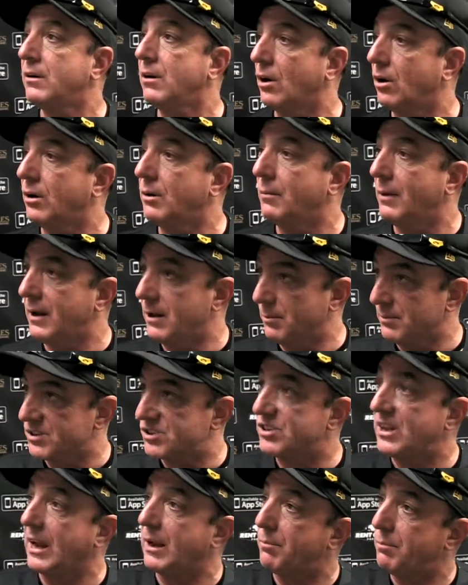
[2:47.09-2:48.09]
You know, he made a
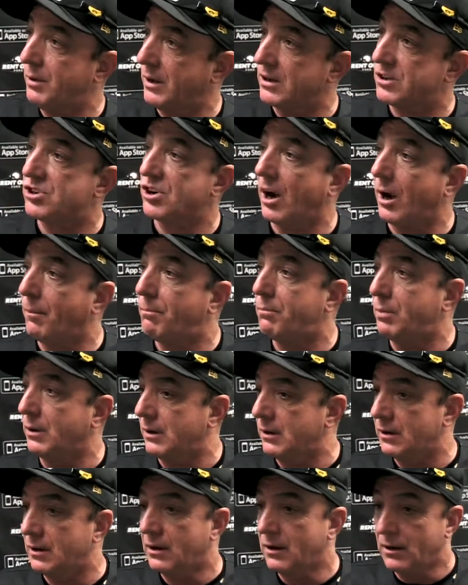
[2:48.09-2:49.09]
mistake pitch up,
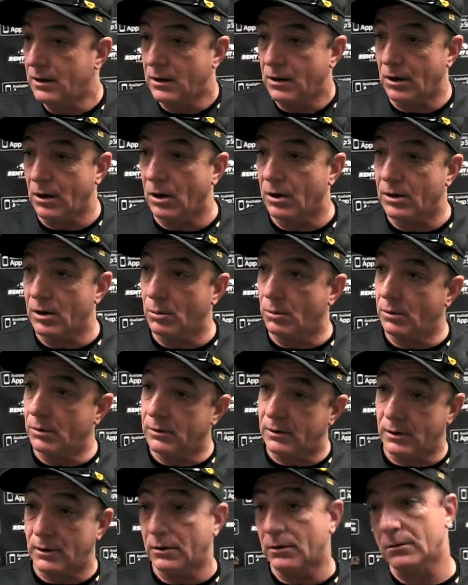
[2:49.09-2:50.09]
and you know
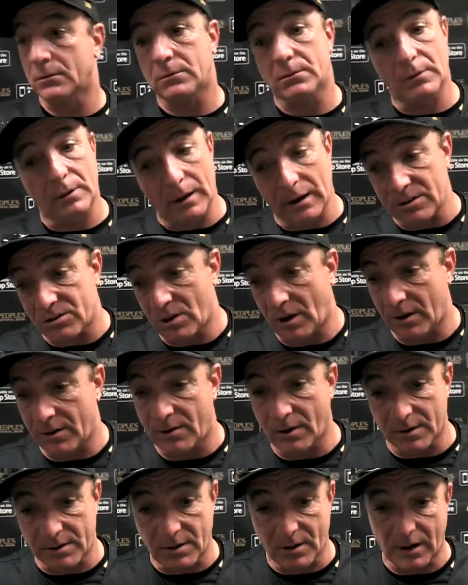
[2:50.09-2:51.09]
they're they're actually I
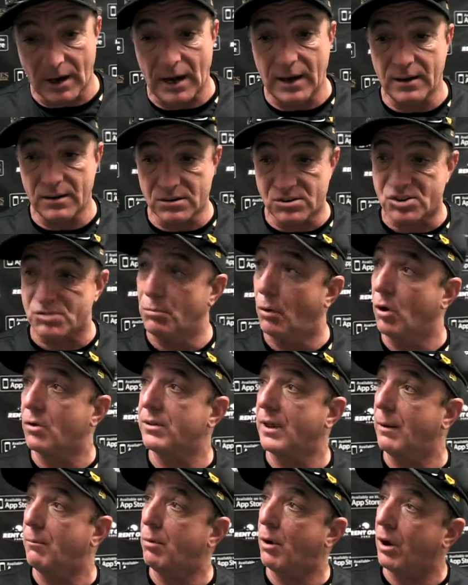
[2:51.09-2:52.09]
thought their guy smoked
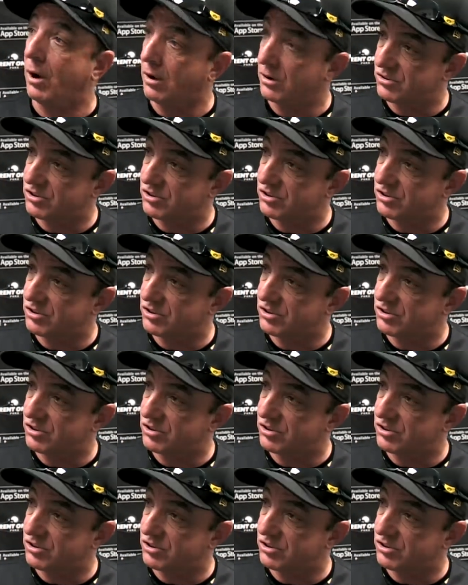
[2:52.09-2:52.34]
that ball.